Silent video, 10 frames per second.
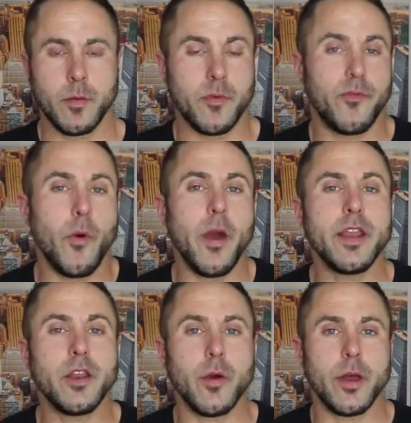Before he
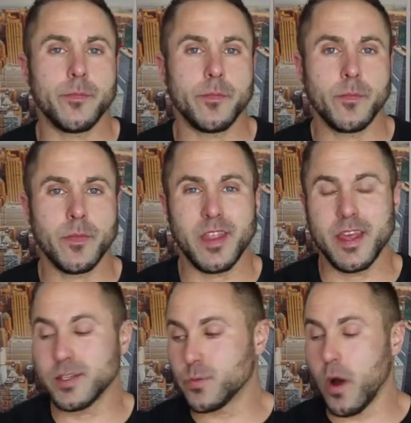knew it,
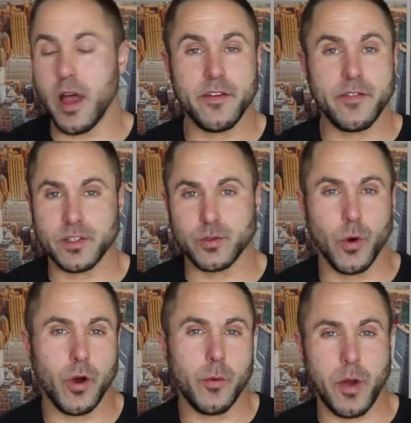his wife, his
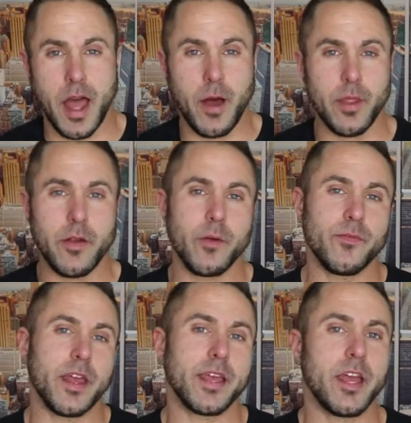daughter were out there on
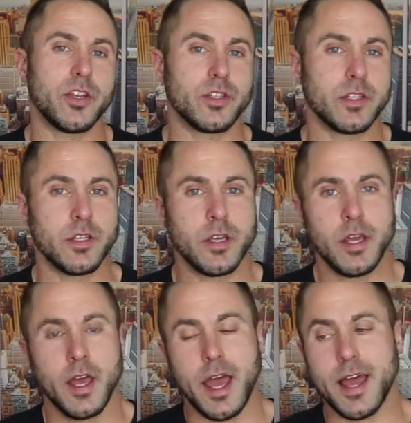vacation,
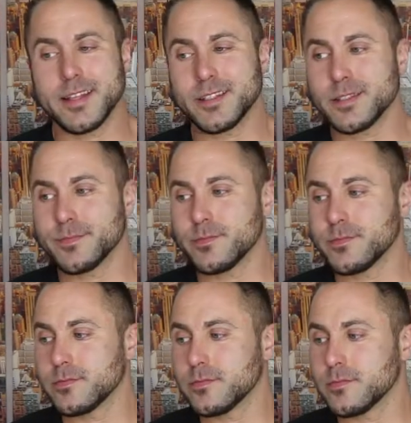and
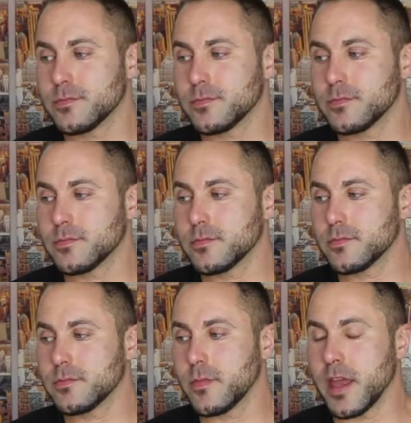
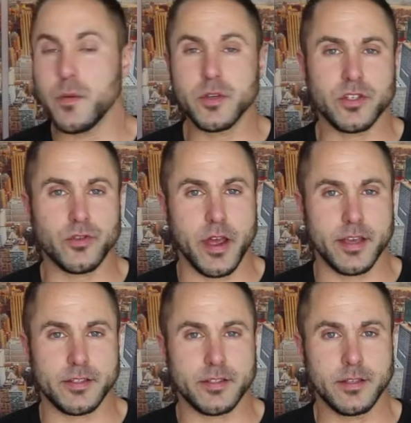he was
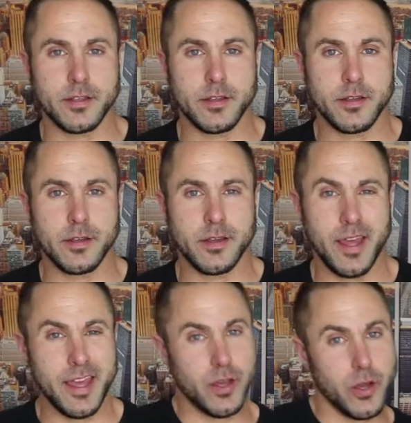stressed.
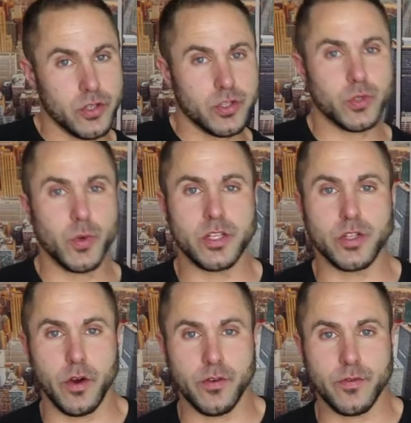He couldn't switch
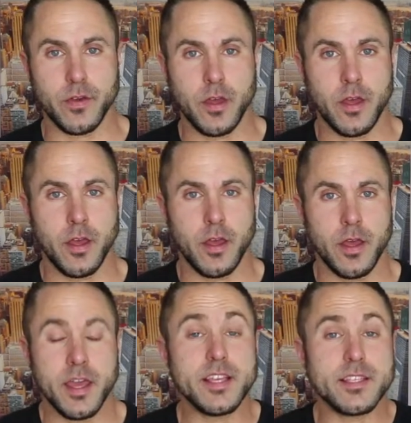off.
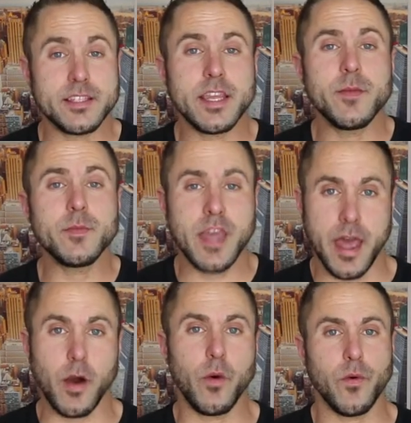He seemed
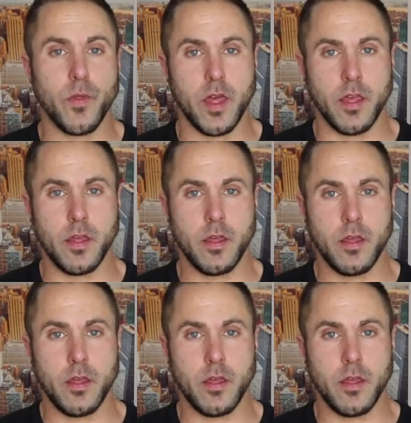healthy.